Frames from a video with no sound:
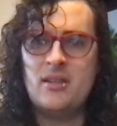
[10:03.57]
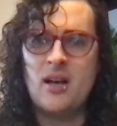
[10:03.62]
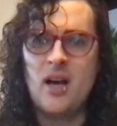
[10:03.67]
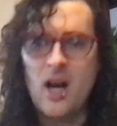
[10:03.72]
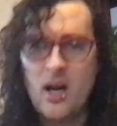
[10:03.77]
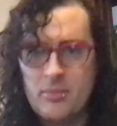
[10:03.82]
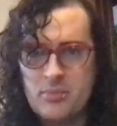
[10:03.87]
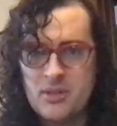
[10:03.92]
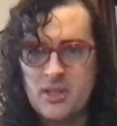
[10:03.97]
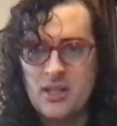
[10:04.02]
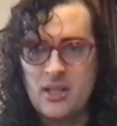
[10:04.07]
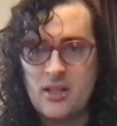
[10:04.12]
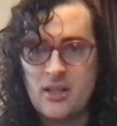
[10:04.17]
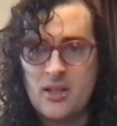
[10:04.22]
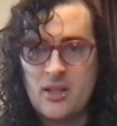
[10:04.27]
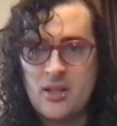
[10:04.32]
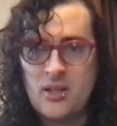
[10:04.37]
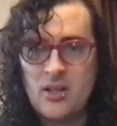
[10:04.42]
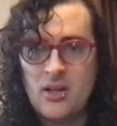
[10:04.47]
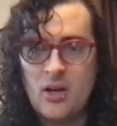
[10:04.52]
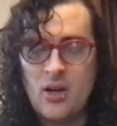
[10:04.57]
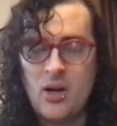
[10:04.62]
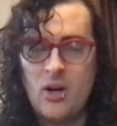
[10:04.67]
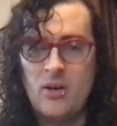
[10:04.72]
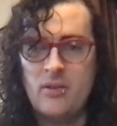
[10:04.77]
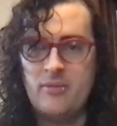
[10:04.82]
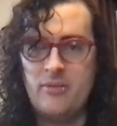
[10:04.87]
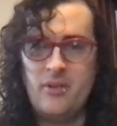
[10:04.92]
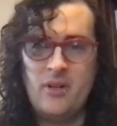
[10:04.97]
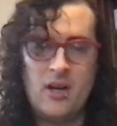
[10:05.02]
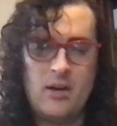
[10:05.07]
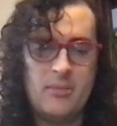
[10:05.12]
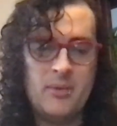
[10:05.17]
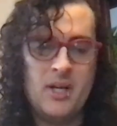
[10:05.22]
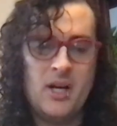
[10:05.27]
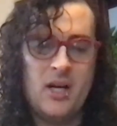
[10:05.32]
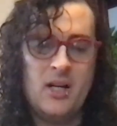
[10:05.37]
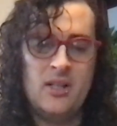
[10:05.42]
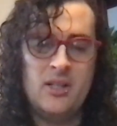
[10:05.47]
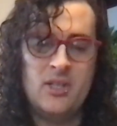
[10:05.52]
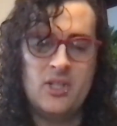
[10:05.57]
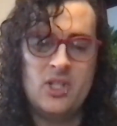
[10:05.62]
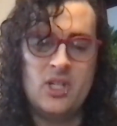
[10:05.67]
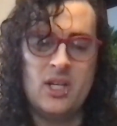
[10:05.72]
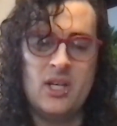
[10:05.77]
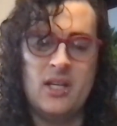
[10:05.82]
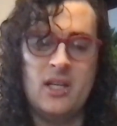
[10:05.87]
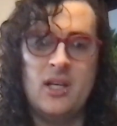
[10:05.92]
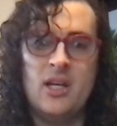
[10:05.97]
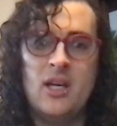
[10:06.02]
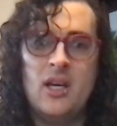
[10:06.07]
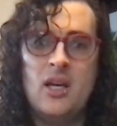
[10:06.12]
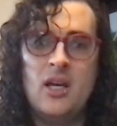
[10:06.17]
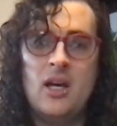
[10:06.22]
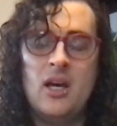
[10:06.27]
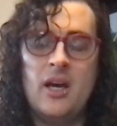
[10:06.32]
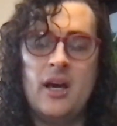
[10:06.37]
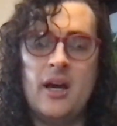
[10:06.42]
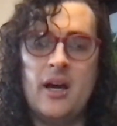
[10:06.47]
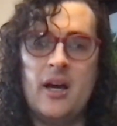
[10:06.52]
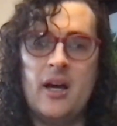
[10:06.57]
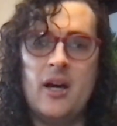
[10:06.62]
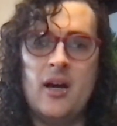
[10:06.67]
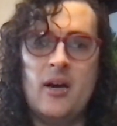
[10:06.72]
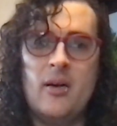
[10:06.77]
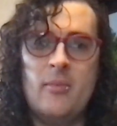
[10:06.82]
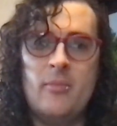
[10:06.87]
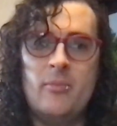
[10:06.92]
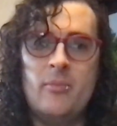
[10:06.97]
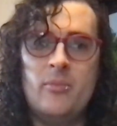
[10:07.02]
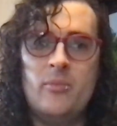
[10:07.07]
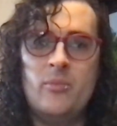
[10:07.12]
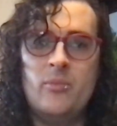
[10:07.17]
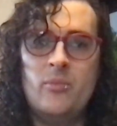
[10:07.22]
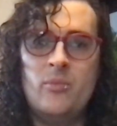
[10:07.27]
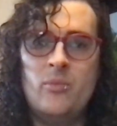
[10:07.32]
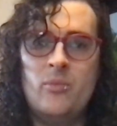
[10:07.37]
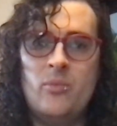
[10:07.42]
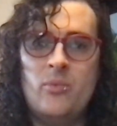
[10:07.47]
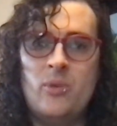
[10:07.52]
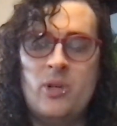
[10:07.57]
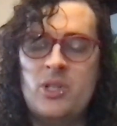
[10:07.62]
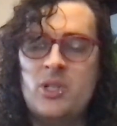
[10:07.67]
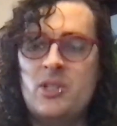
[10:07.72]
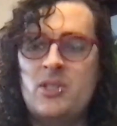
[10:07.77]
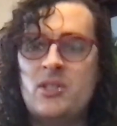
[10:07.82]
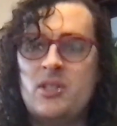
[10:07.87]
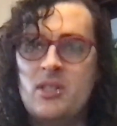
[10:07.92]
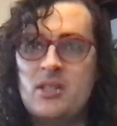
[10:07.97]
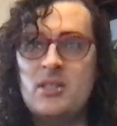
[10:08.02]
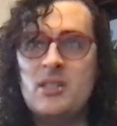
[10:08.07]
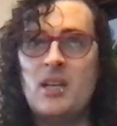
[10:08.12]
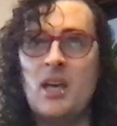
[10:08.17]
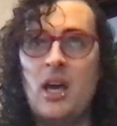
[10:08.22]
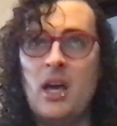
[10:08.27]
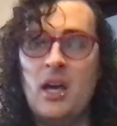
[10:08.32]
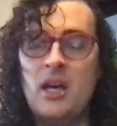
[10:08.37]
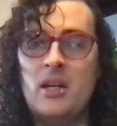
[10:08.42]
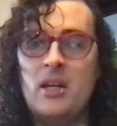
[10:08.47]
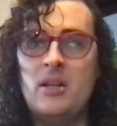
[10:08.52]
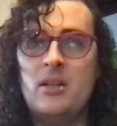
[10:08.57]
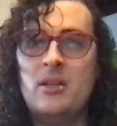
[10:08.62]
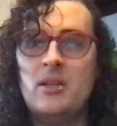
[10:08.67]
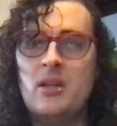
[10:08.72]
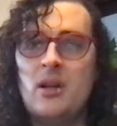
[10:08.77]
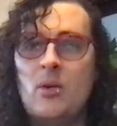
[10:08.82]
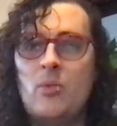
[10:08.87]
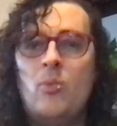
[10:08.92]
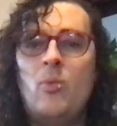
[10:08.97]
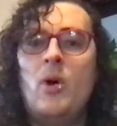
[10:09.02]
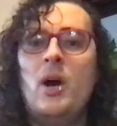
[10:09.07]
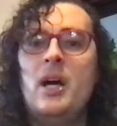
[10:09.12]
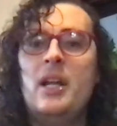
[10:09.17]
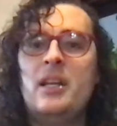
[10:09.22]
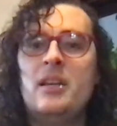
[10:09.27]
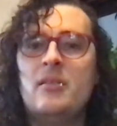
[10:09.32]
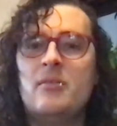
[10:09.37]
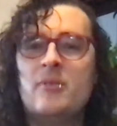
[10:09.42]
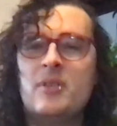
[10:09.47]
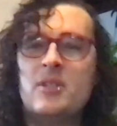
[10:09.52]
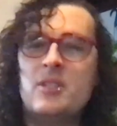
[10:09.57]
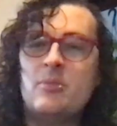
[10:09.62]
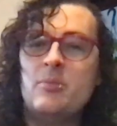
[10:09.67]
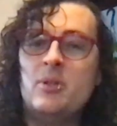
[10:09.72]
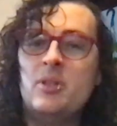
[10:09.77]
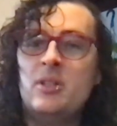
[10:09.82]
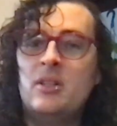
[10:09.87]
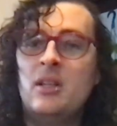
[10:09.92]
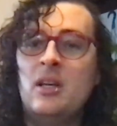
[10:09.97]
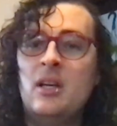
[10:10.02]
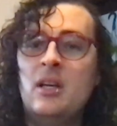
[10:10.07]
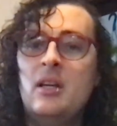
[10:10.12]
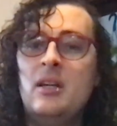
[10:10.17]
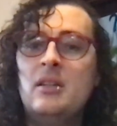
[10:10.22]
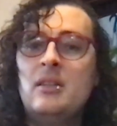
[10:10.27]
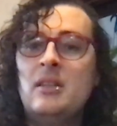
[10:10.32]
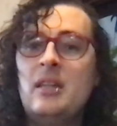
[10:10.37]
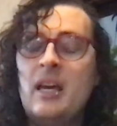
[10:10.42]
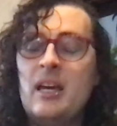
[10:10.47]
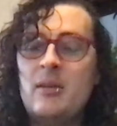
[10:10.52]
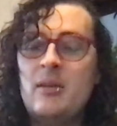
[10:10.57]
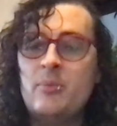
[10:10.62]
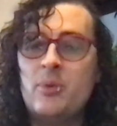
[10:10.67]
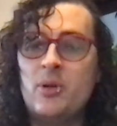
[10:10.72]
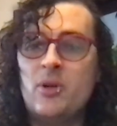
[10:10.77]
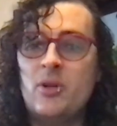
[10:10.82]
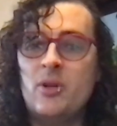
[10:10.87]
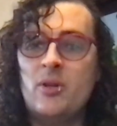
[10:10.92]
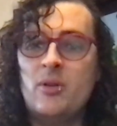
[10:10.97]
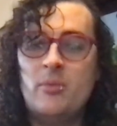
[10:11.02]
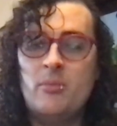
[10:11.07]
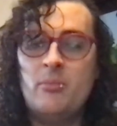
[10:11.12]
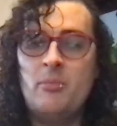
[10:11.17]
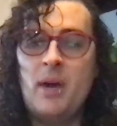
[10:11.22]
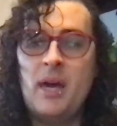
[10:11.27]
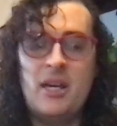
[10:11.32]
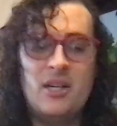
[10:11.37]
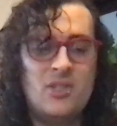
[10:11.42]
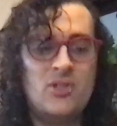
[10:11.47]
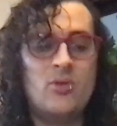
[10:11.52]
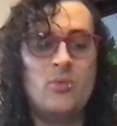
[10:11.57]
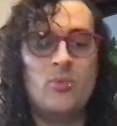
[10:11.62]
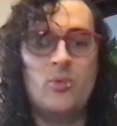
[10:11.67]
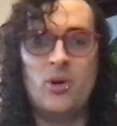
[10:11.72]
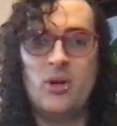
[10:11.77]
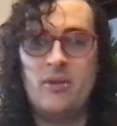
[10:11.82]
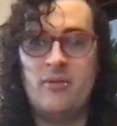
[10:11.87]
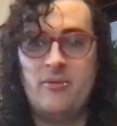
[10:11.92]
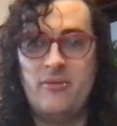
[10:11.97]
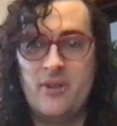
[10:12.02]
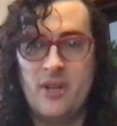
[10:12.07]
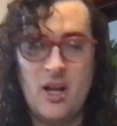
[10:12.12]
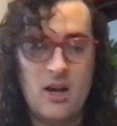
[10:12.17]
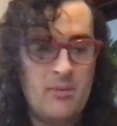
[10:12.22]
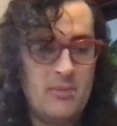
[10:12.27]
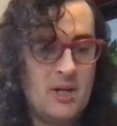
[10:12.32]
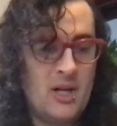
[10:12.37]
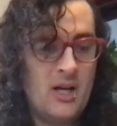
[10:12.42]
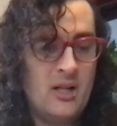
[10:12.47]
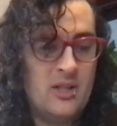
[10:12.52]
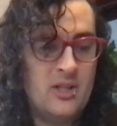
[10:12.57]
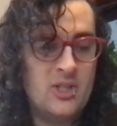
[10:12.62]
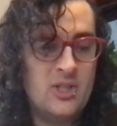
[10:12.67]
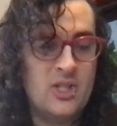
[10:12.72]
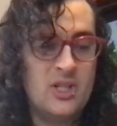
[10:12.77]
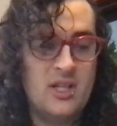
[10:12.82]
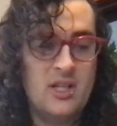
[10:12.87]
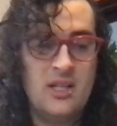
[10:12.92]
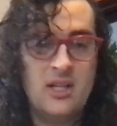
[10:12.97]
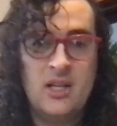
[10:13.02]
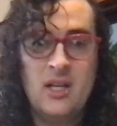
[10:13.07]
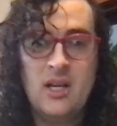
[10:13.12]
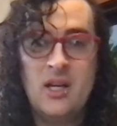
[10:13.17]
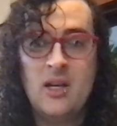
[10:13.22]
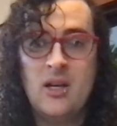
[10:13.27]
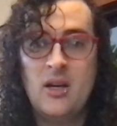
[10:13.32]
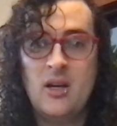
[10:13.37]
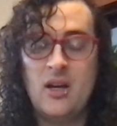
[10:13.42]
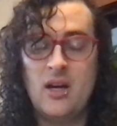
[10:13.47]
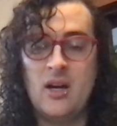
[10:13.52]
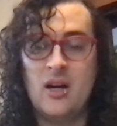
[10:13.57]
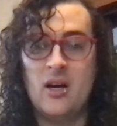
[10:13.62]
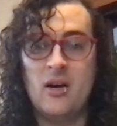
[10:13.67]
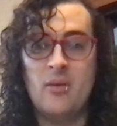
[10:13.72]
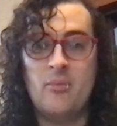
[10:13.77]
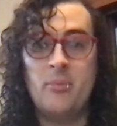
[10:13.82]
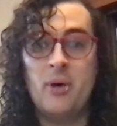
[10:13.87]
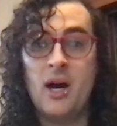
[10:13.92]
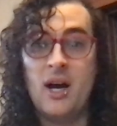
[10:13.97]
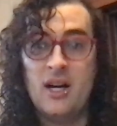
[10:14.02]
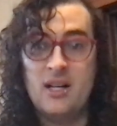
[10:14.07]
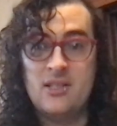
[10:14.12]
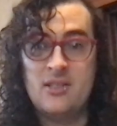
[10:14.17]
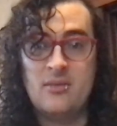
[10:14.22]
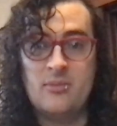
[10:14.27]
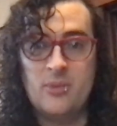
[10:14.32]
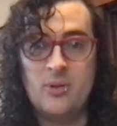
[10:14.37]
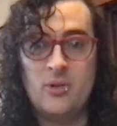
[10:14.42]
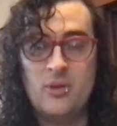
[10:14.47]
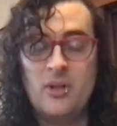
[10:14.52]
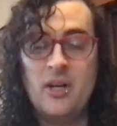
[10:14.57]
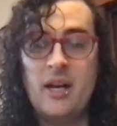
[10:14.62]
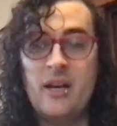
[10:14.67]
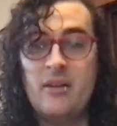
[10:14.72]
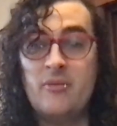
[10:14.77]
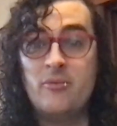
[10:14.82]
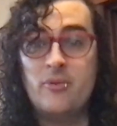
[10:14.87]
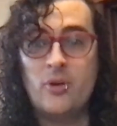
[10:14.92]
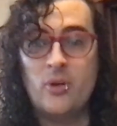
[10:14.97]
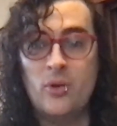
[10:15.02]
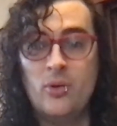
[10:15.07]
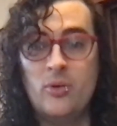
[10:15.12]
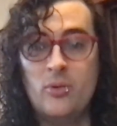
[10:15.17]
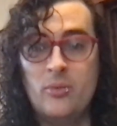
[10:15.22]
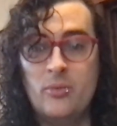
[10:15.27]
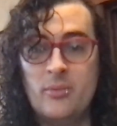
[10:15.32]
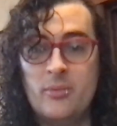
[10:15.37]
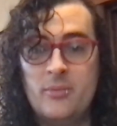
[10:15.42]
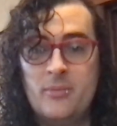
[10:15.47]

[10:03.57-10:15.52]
optic on phenomenology, um, which is to say, what invisible labor makes the work of phenomenology possible and for whom.